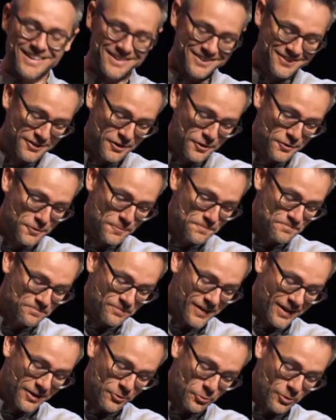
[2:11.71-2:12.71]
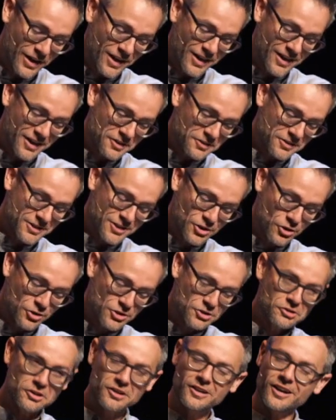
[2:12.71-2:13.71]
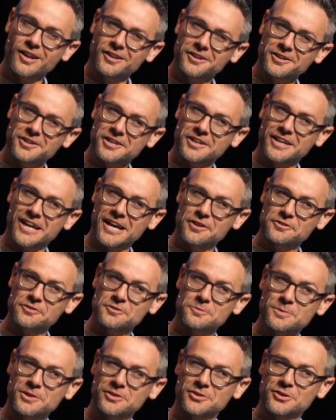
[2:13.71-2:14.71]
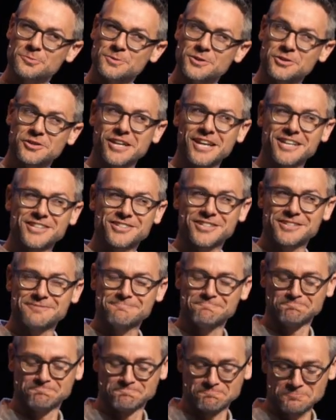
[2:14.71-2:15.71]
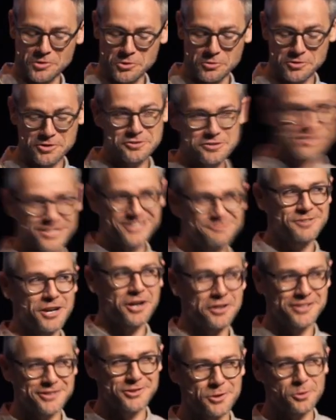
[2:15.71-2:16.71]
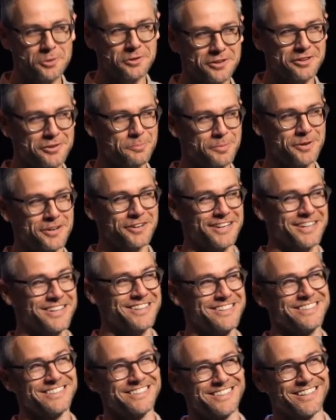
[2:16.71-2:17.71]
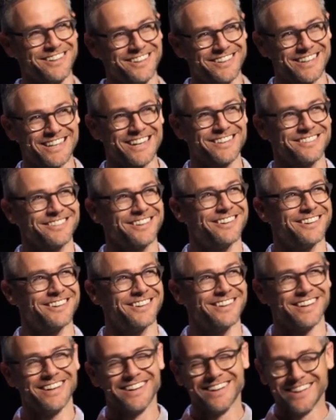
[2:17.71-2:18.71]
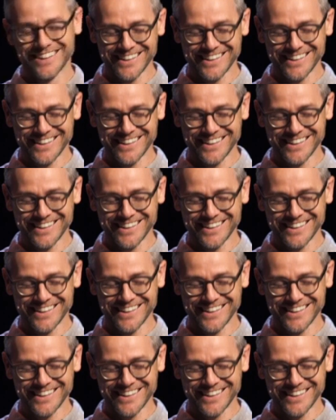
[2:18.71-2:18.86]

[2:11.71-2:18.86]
So, you could call it a calendar miscommunication, or you could call it the Holy Spirit calling us all